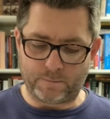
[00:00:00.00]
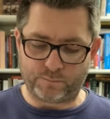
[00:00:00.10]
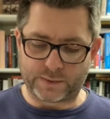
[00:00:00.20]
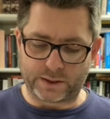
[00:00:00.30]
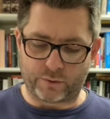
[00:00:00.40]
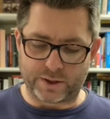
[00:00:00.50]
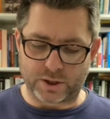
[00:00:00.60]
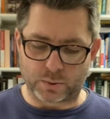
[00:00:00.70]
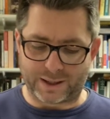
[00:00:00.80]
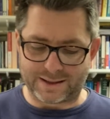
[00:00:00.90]
Then the
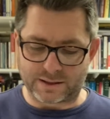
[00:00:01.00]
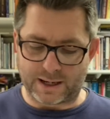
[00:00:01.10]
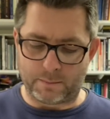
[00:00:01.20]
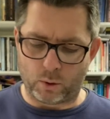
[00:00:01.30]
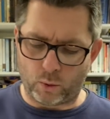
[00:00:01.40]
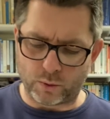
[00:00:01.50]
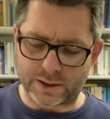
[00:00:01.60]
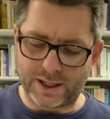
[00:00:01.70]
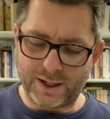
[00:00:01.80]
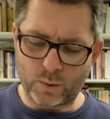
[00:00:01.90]
righteous will answer him, "Lord,
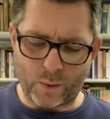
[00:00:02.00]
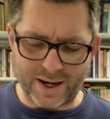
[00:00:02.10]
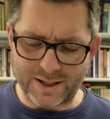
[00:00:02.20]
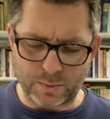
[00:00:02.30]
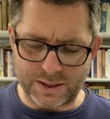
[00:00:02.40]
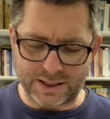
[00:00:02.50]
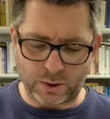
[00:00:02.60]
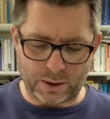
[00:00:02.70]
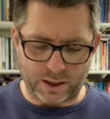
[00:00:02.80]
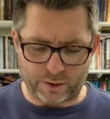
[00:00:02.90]
when did we see
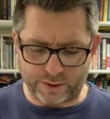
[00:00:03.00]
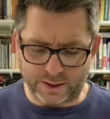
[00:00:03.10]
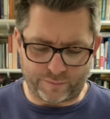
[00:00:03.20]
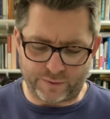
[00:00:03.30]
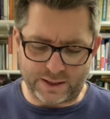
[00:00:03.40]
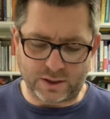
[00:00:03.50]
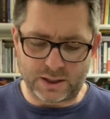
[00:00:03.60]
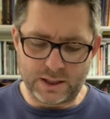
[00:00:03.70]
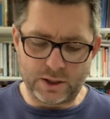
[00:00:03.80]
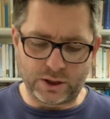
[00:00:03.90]
you hungry and feed
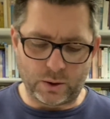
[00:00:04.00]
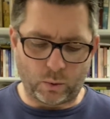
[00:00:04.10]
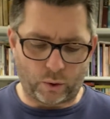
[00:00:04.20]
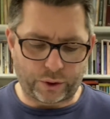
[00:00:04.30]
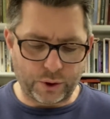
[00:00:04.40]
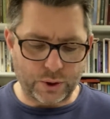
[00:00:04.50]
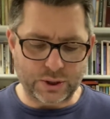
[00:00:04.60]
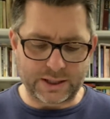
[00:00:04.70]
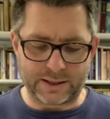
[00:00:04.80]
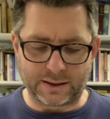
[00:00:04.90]
you, or
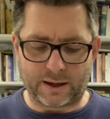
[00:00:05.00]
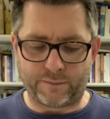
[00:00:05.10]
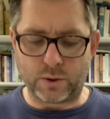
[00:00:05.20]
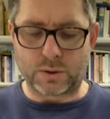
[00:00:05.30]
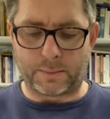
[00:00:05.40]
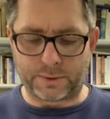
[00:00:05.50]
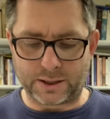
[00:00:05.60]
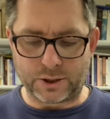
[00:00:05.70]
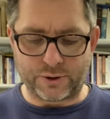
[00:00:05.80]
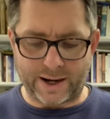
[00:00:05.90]
thirsty and give you something
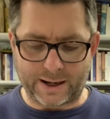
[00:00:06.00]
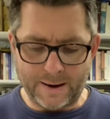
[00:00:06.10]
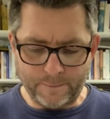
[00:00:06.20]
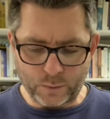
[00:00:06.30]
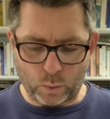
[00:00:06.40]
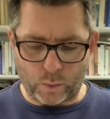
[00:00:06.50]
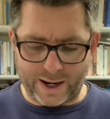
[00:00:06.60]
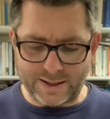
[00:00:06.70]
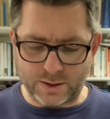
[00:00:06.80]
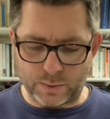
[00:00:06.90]
to drink?
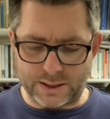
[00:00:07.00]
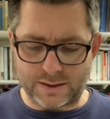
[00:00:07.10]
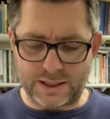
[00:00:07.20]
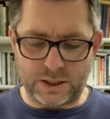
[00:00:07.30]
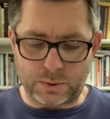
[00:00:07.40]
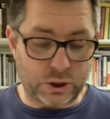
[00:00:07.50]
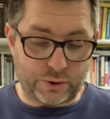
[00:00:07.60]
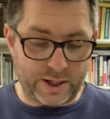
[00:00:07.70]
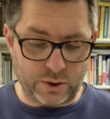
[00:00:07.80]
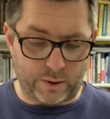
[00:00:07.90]
When did we see you a
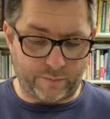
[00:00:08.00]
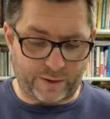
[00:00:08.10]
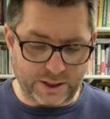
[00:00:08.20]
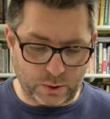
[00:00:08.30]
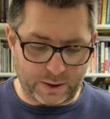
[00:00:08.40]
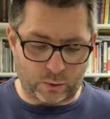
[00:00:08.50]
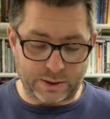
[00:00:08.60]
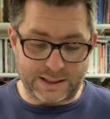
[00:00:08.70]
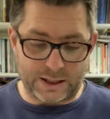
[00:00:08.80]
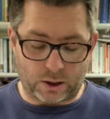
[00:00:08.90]
stranger and invite you in, or
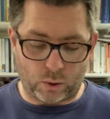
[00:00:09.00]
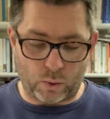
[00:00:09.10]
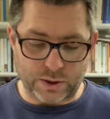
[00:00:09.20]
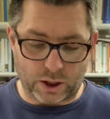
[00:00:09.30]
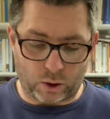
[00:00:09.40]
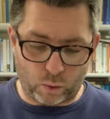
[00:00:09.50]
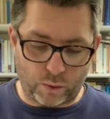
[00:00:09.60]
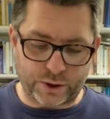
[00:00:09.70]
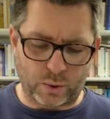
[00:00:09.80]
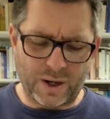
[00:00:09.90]
needing clothes and
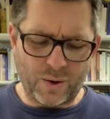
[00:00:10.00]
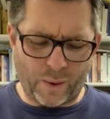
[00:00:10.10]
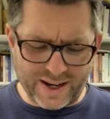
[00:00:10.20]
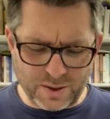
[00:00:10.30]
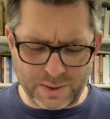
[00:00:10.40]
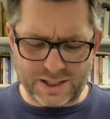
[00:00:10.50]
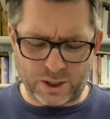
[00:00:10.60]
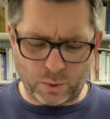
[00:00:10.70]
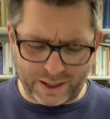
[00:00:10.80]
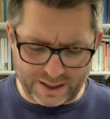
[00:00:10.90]
clothe you? When did we see
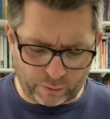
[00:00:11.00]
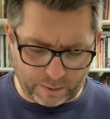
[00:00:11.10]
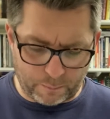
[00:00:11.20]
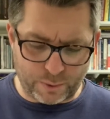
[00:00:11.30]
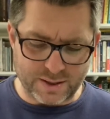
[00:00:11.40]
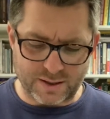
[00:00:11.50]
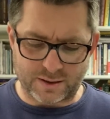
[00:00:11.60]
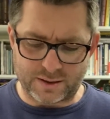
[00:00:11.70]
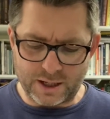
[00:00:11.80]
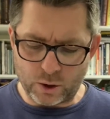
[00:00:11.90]
you ill or in prison
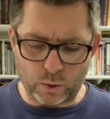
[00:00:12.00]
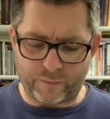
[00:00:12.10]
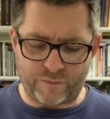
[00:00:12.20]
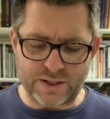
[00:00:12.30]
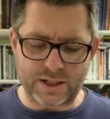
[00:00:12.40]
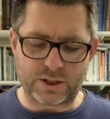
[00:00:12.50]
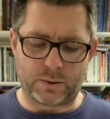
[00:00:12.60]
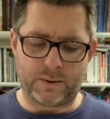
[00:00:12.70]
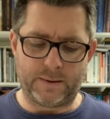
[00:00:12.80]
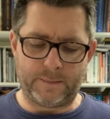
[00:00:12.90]
and go to visit you?"